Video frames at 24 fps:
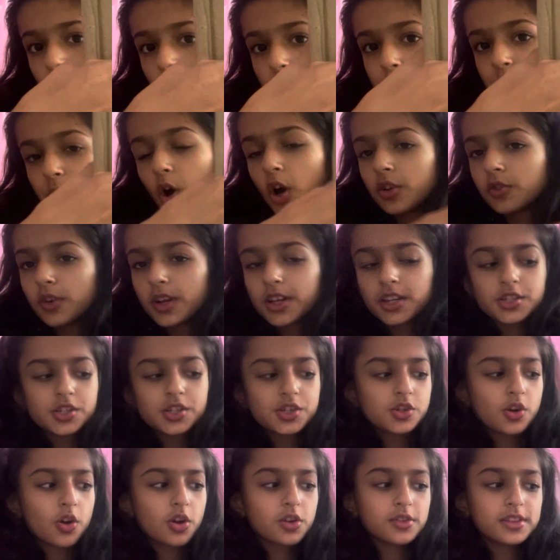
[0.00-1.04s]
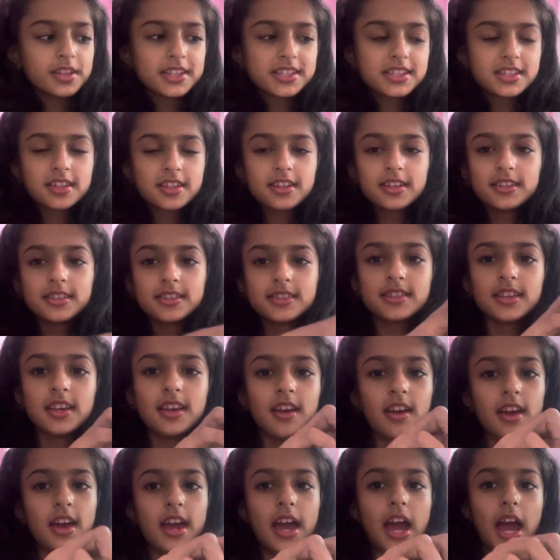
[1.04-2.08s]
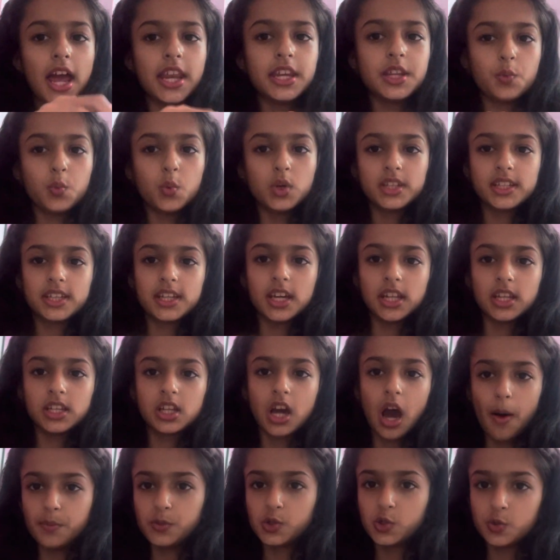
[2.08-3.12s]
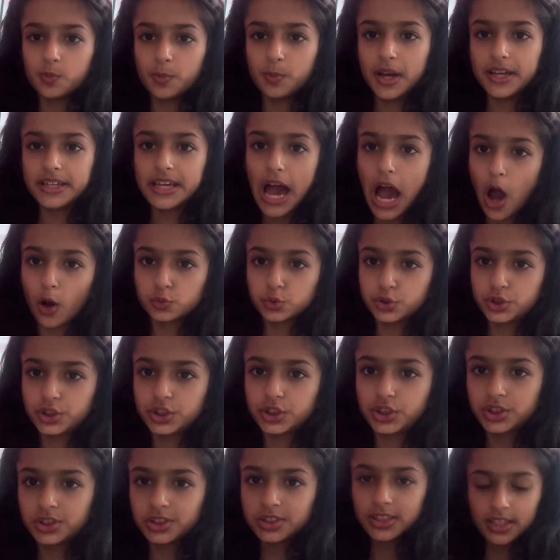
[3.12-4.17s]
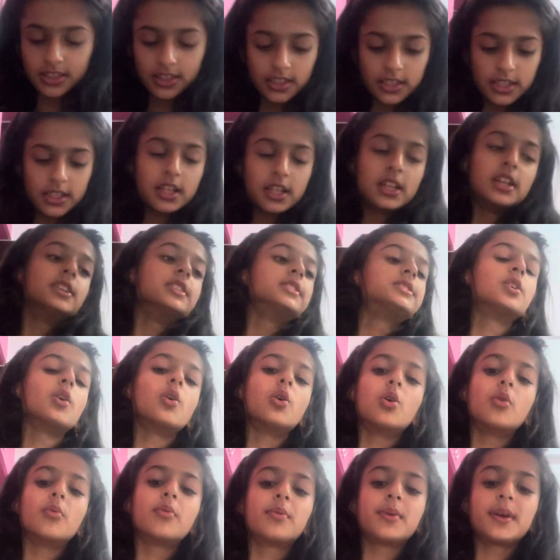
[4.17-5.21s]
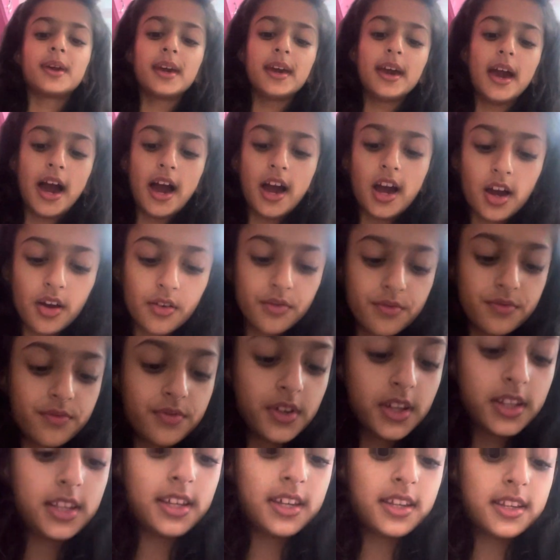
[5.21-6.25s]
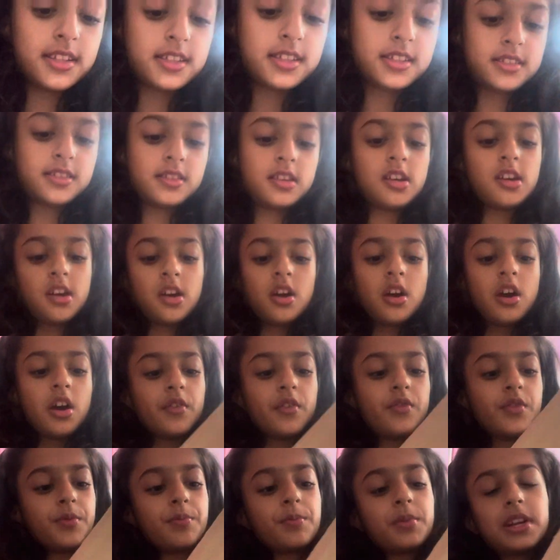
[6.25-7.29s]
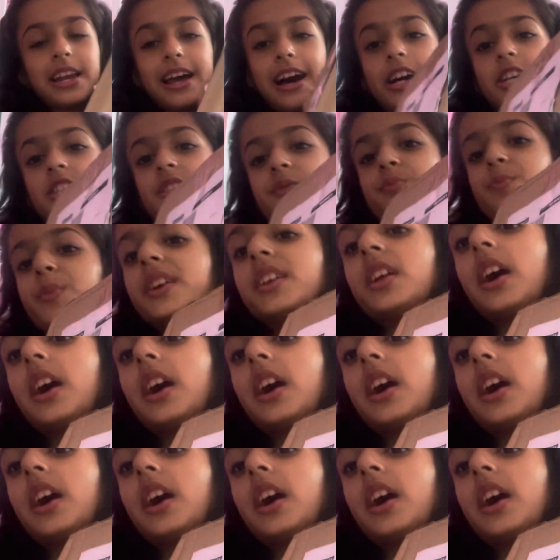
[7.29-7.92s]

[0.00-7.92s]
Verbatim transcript: I'm not going to show you this because anyone can come to my house. So we have this from classmate.